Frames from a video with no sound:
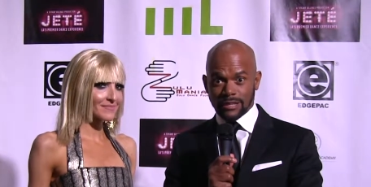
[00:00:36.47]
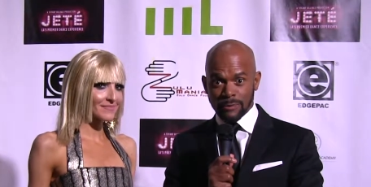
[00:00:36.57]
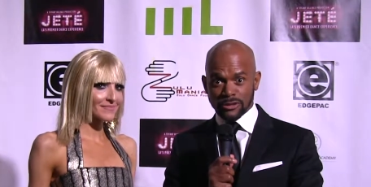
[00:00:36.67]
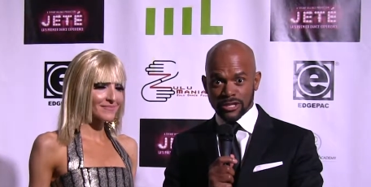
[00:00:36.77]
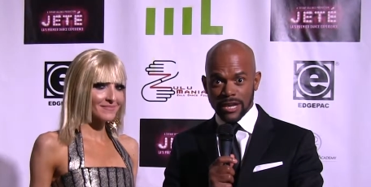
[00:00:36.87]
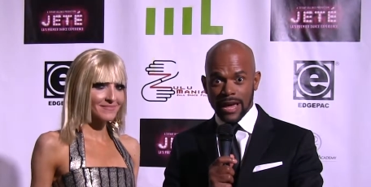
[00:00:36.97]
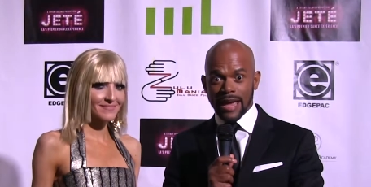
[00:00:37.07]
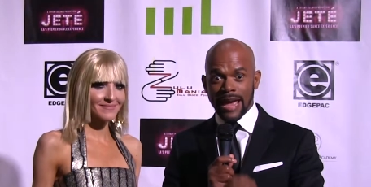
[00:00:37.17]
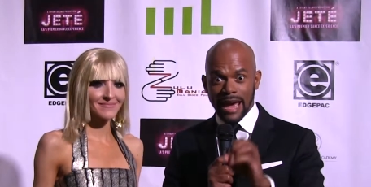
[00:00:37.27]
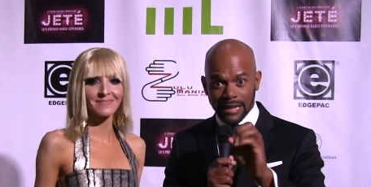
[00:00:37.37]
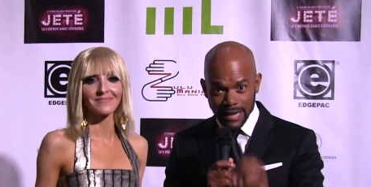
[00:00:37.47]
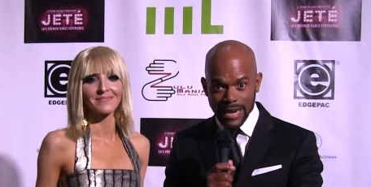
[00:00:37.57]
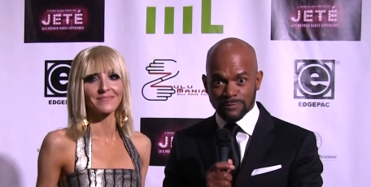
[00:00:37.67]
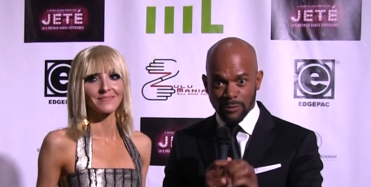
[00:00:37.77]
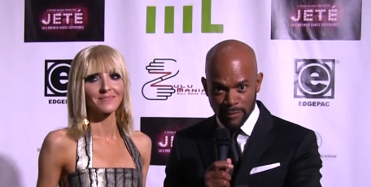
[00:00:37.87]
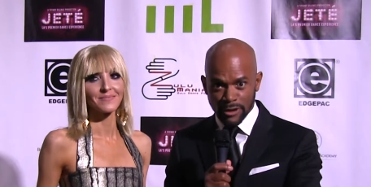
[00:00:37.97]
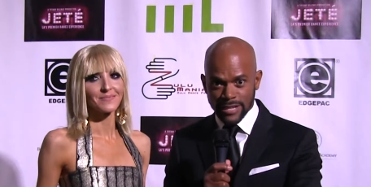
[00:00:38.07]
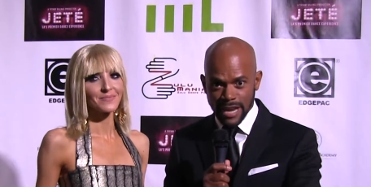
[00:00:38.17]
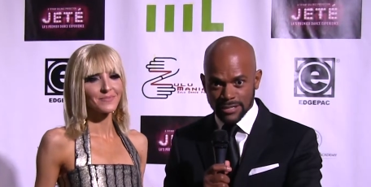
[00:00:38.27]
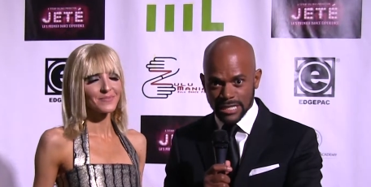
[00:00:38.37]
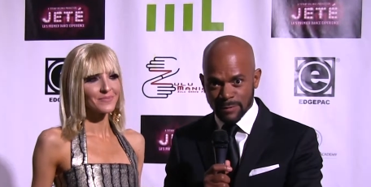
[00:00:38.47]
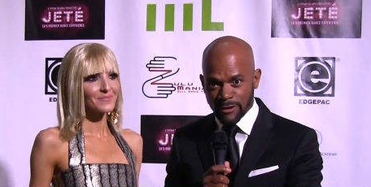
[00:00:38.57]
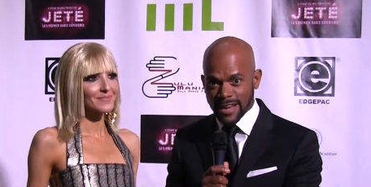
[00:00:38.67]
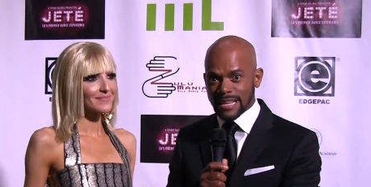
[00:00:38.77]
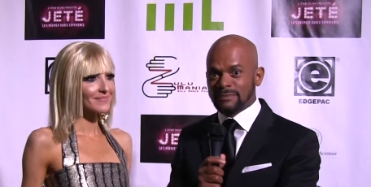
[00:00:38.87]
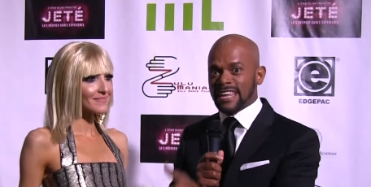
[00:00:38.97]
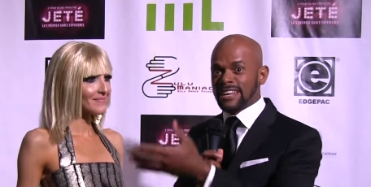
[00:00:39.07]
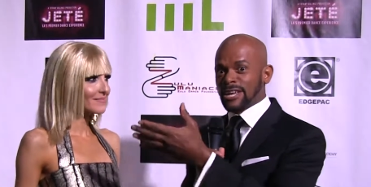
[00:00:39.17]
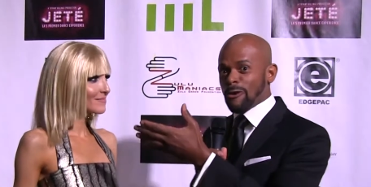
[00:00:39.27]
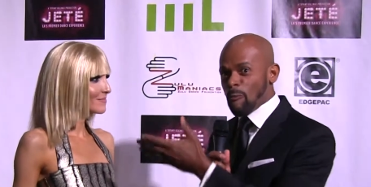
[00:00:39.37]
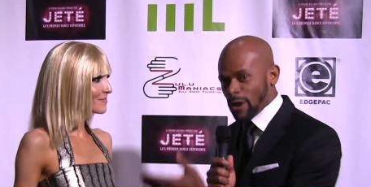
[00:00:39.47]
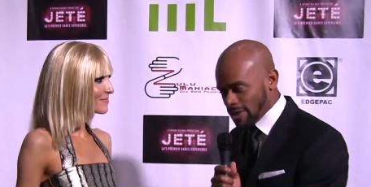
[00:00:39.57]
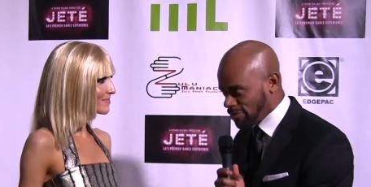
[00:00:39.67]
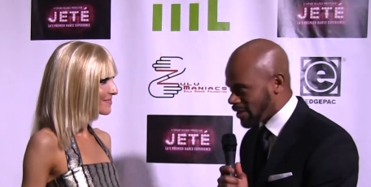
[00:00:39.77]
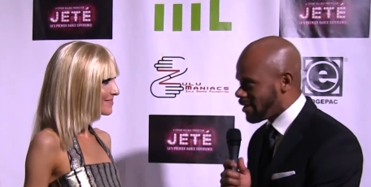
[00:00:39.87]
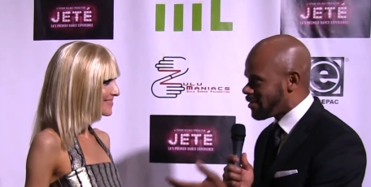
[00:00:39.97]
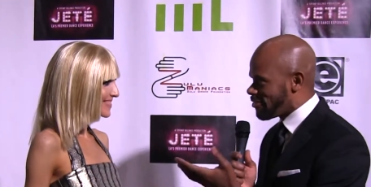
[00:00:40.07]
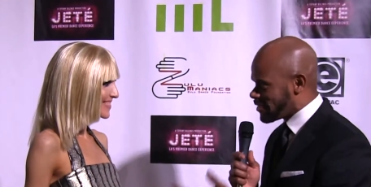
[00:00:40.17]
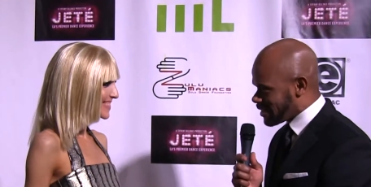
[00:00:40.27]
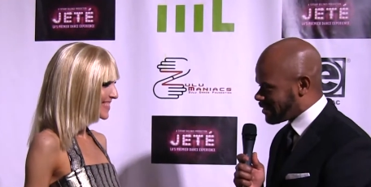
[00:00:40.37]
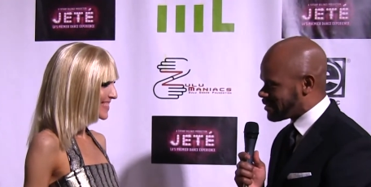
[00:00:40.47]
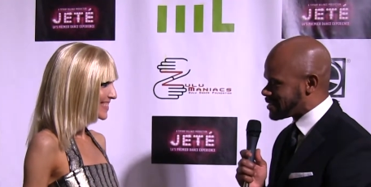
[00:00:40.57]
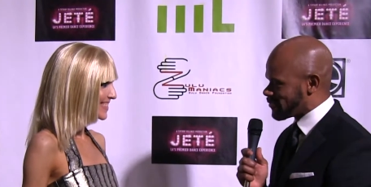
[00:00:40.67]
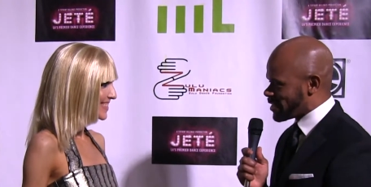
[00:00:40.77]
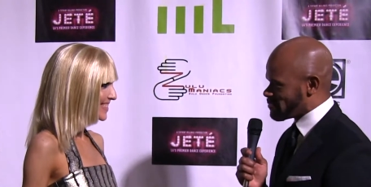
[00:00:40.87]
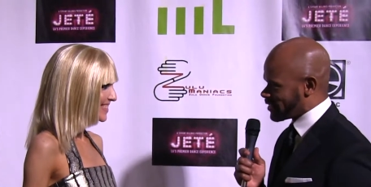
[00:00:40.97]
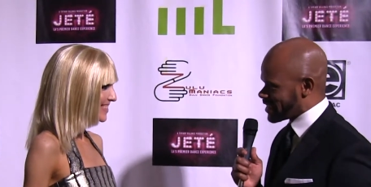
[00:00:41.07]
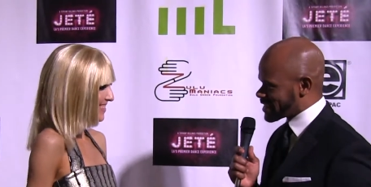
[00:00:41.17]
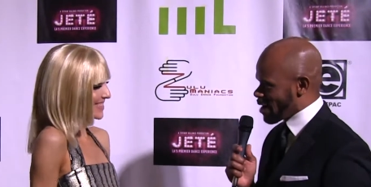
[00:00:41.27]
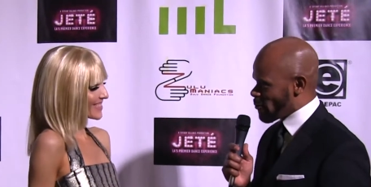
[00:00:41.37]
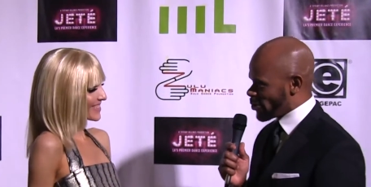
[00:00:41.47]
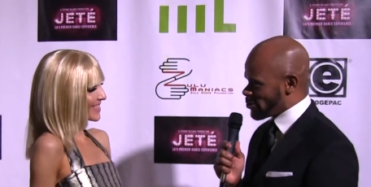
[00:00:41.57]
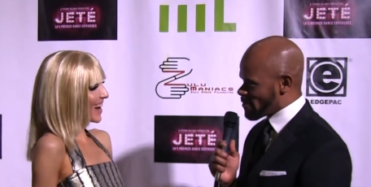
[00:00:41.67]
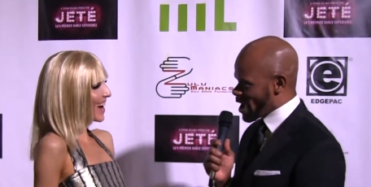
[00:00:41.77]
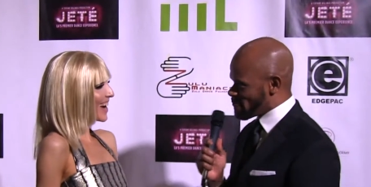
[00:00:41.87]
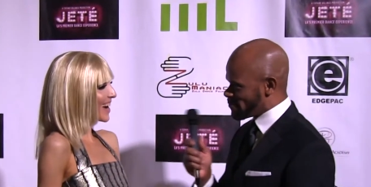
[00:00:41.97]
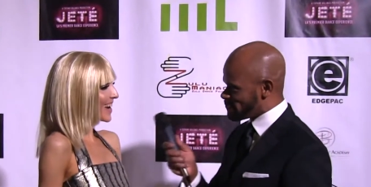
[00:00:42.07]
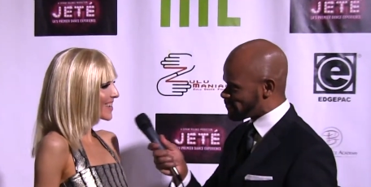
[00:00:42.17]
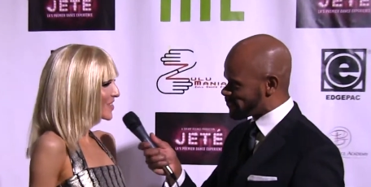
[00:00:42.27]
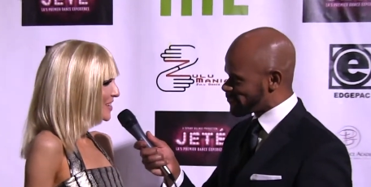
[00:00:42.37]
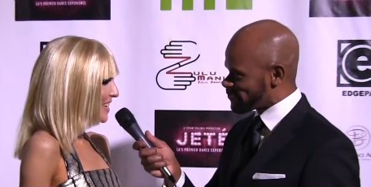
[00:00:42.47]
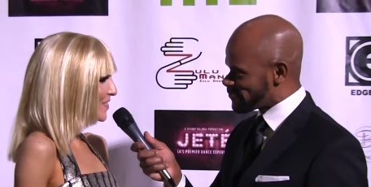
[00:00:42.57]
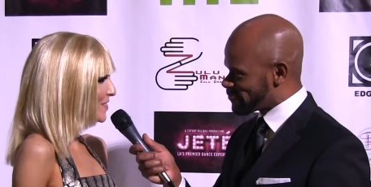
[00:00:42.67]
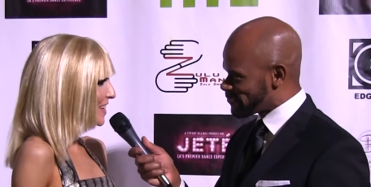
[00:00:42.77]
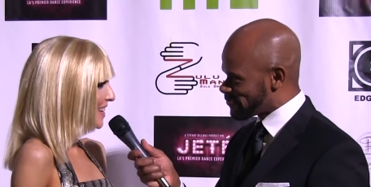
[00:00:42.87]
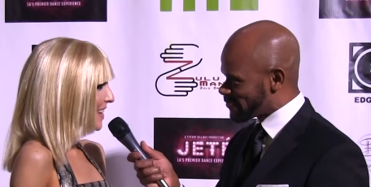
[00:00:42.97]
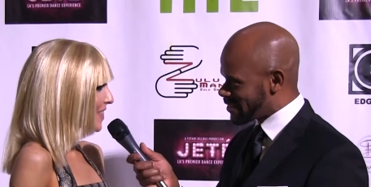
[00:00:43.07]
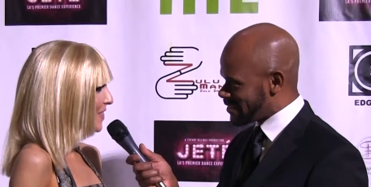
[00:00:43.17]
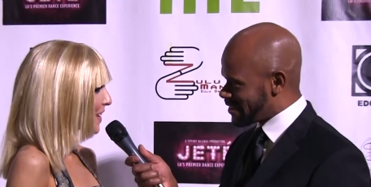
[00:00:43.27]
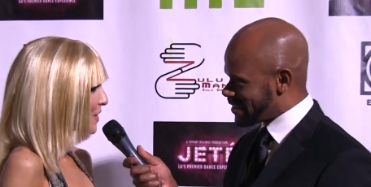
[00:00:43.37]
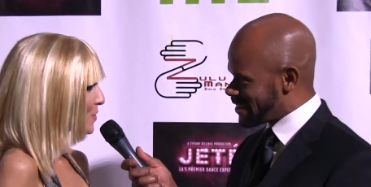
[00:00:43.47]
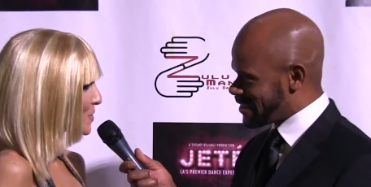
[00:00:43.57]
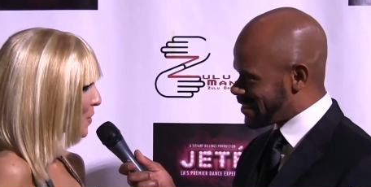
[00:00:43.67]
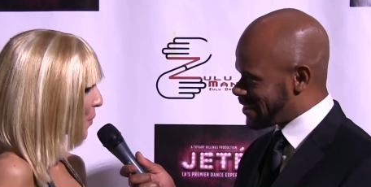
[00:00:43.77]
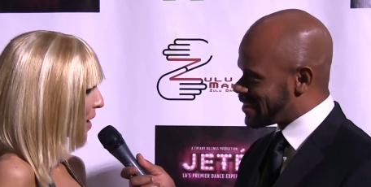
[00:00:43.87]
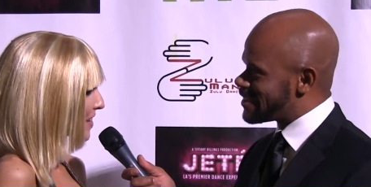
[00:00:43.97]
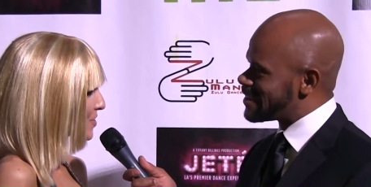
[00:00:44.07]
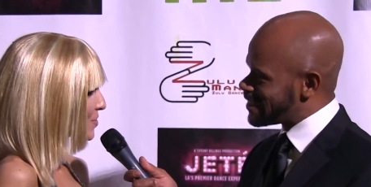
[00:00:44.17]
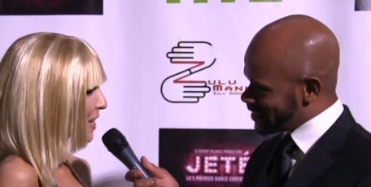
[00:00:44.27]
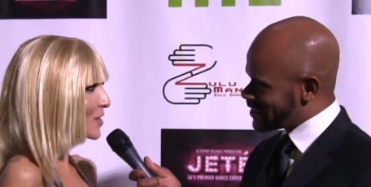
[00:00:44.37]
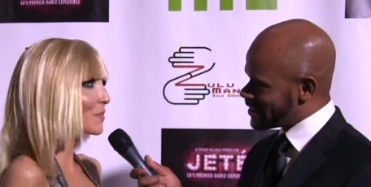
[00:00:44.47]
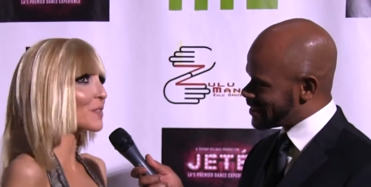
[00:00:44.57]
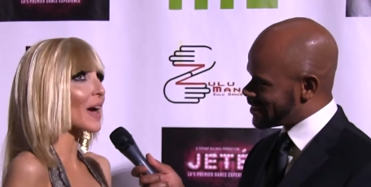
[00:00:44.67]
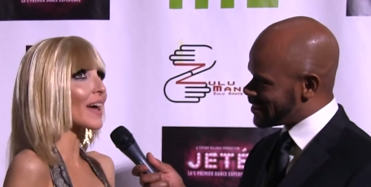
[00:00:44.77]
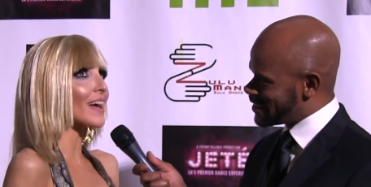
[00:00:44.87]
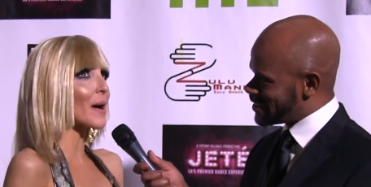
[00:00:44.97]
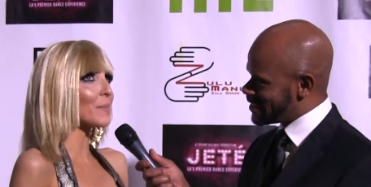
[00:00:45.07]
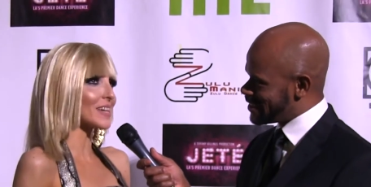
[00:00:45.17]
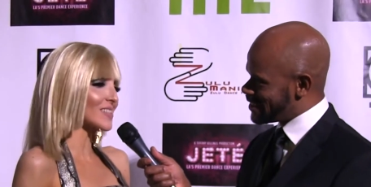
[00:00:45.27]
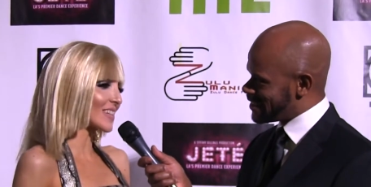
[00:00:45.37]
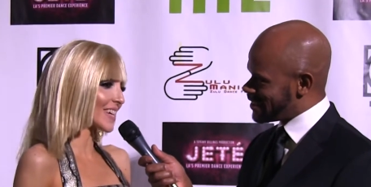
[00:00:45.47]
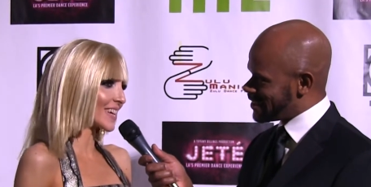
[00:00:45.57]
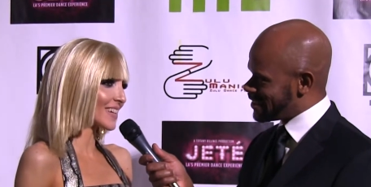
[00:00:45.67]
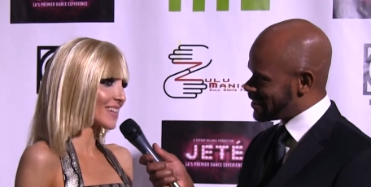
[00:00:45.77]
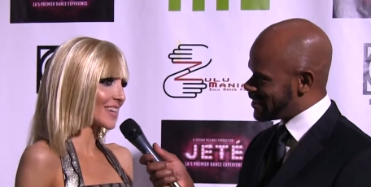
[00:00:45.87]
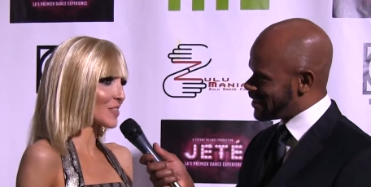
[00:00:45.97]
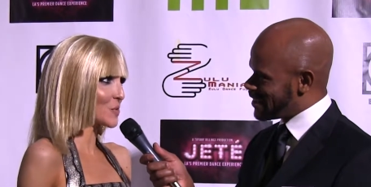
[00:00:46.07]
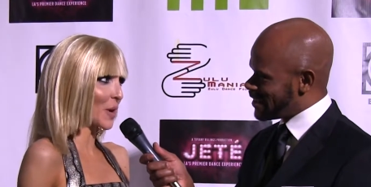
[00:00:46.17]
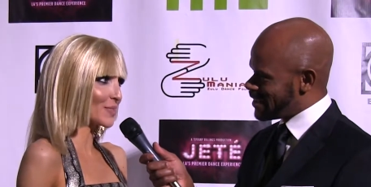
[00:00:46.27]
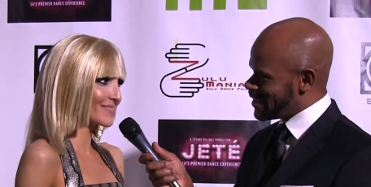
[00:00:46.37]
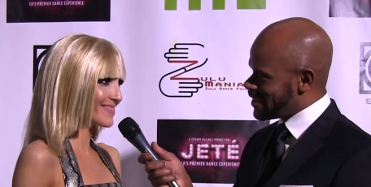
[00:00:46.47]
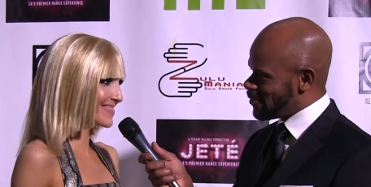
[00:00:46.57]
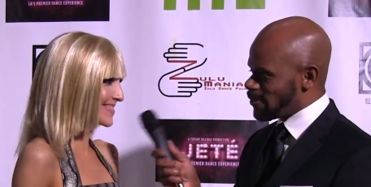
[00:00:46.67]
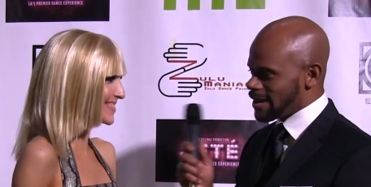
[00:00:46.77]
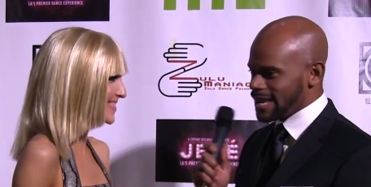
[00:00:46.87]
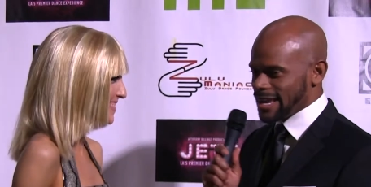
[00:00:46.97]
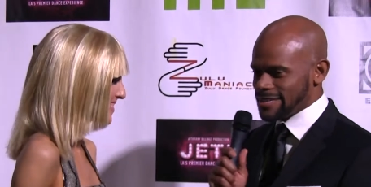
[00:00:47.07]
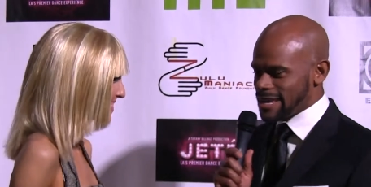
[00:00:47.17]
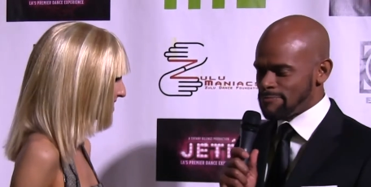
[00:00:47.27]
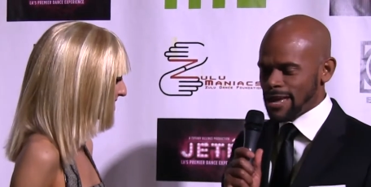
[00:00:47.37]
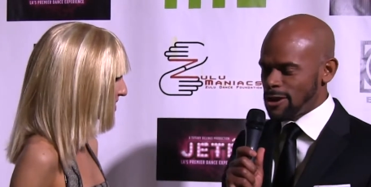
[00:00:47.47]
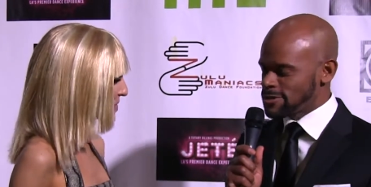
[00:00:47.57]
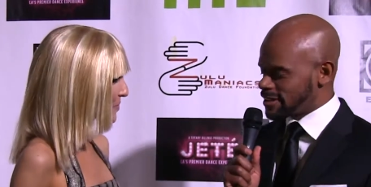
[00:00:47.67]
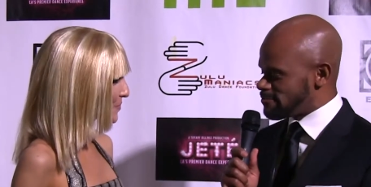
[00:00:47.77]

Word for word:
Speaker 1: Club Jeté, L A's premier dance experience, I'm standing here with the Tiffany Billings. How are you, ma'am?
Speaker 2: Hi, good evening, and thank you so much. Thank you for that amazing intro. Well,
Speaker 1: it, it pales in